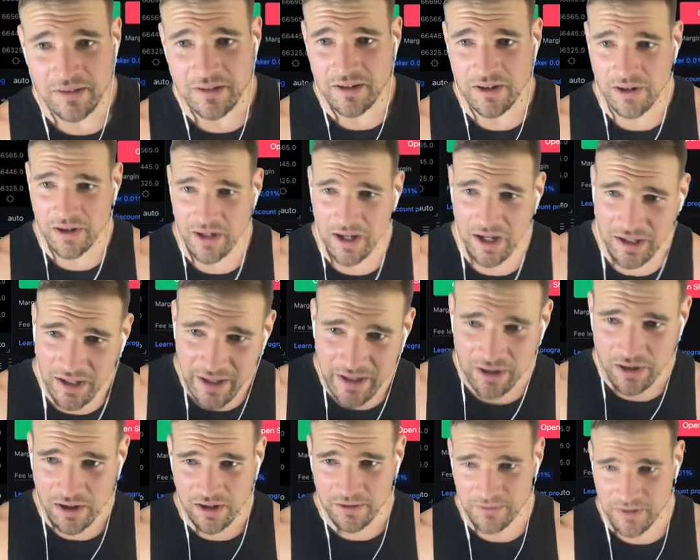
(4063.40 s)
All right, I like
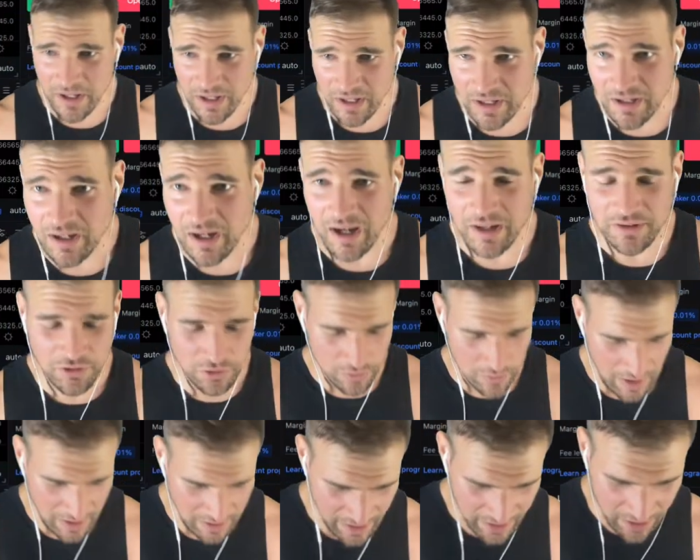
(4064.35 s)
RFK. I
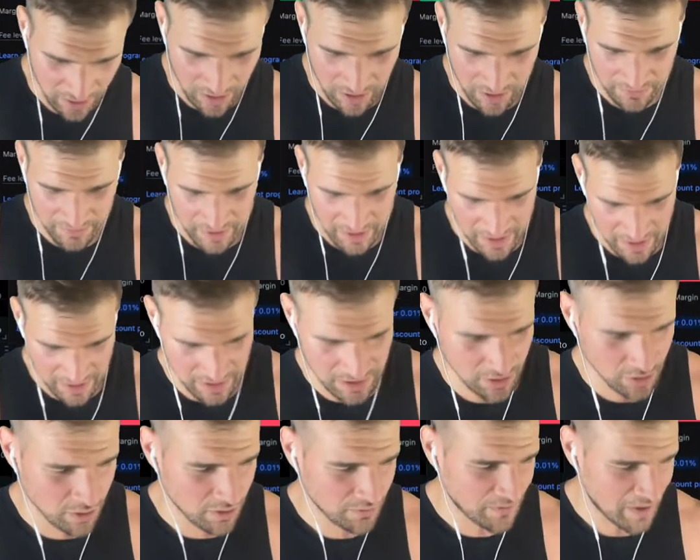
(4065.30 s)
do. I like RFK. You
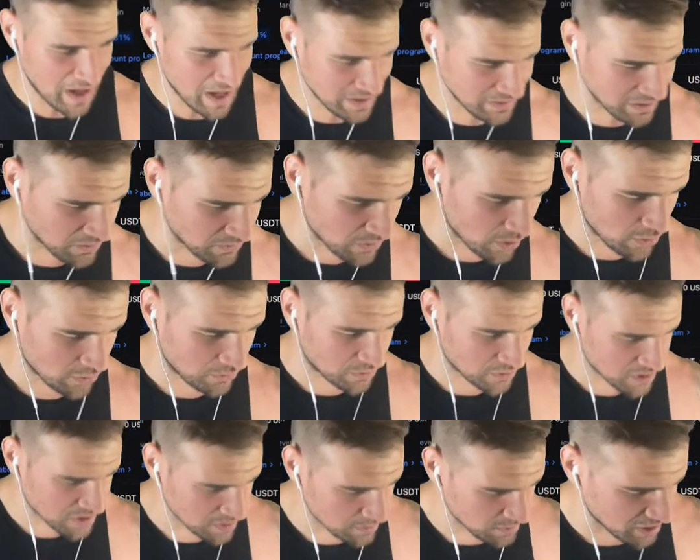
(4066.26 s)
know, if I had to vote
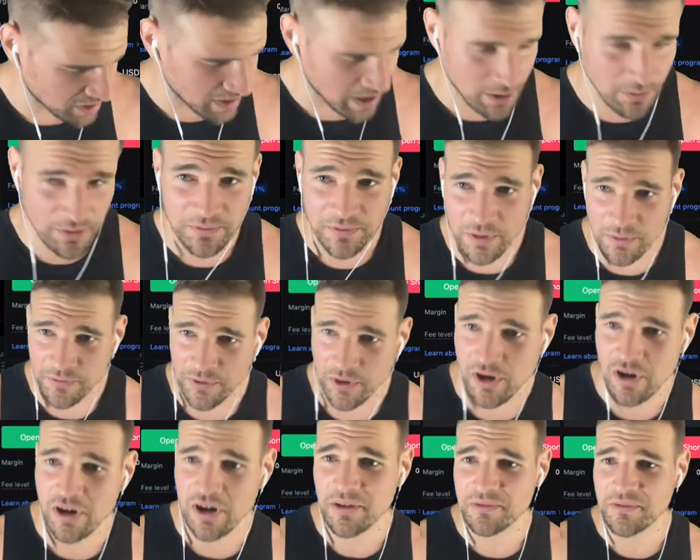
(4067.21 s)
for somebody, I would vote for
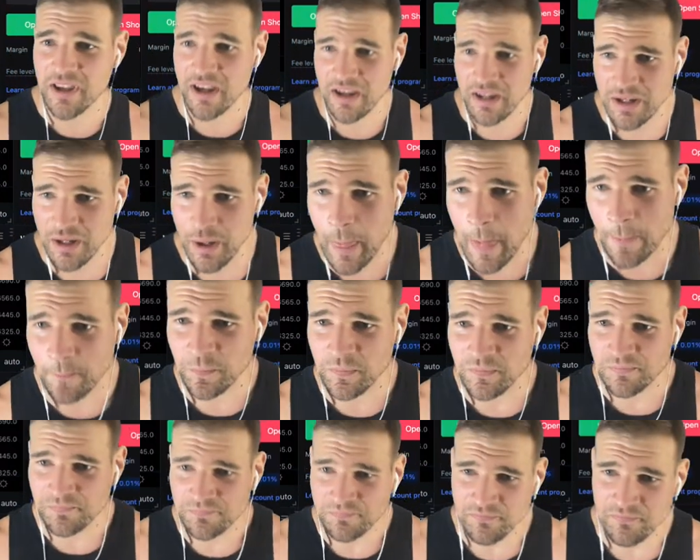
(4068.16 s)
RFK.
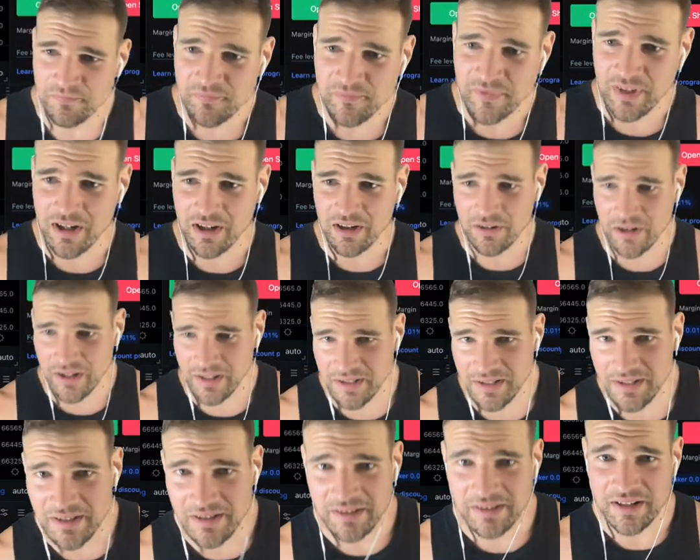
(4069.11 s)
All right,
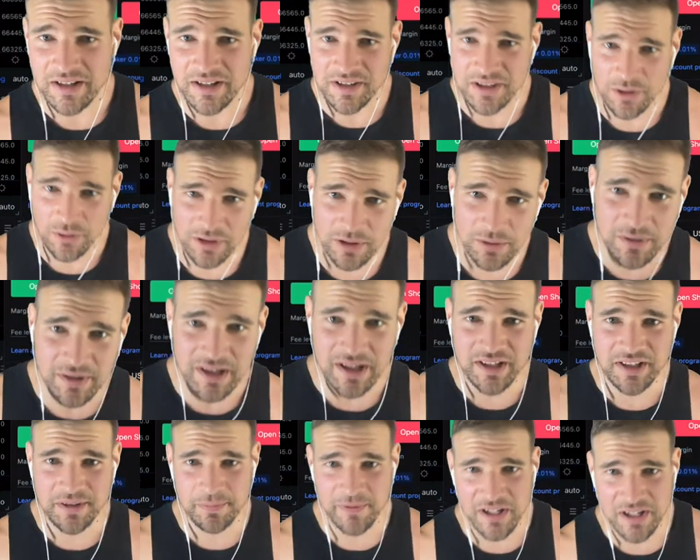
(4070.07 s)
he's the only one
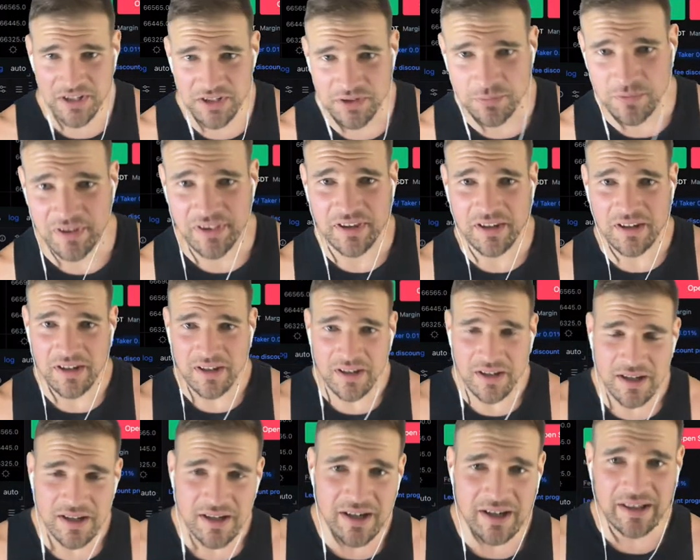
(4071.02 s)
that speaks with
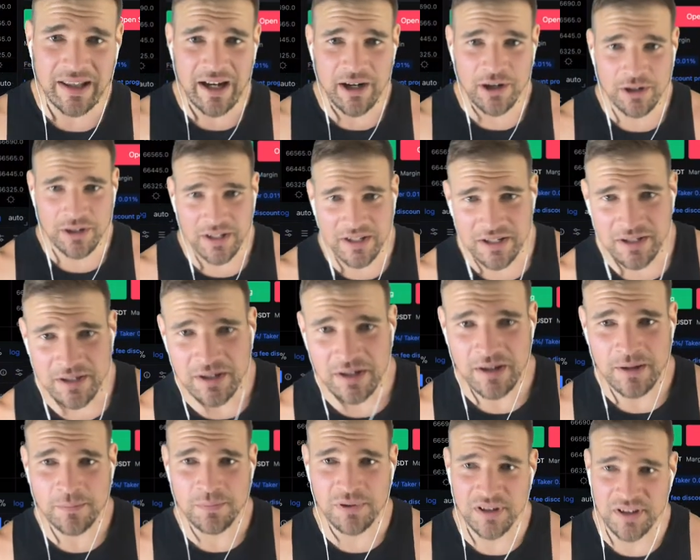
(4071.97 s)
clarity,
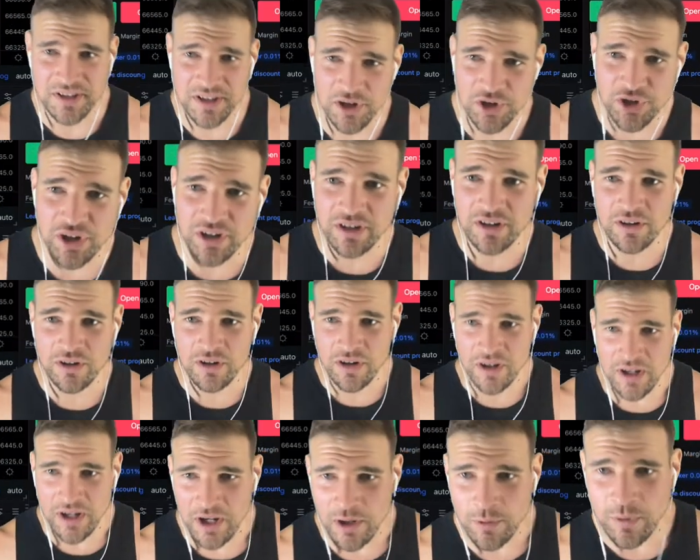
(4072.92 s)
precision,
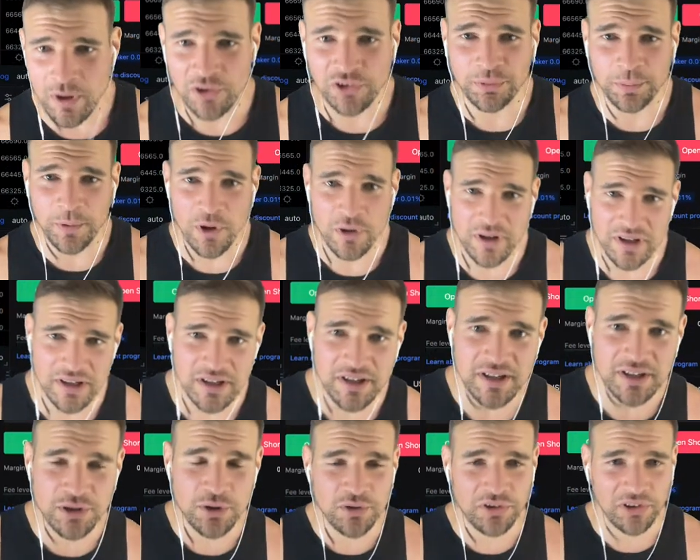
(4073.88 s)
well-spoken,
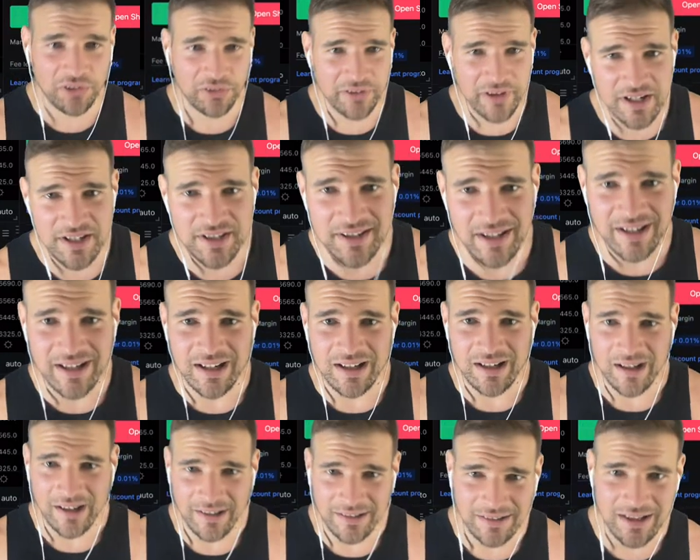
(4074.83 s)
uses things like
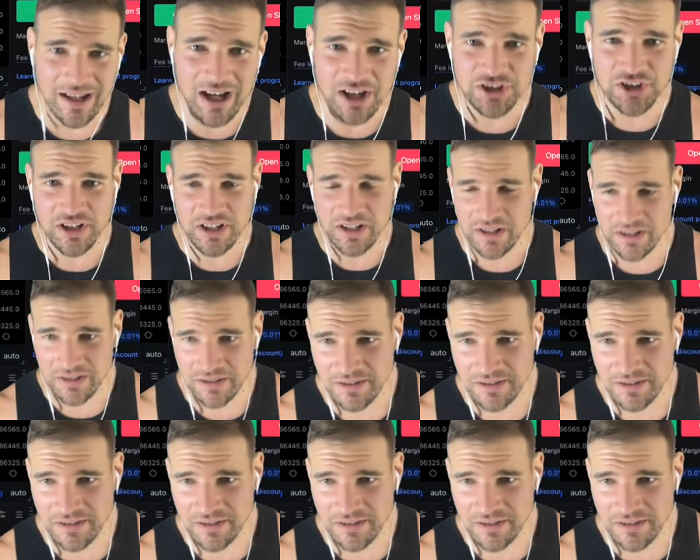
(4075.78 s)
logic,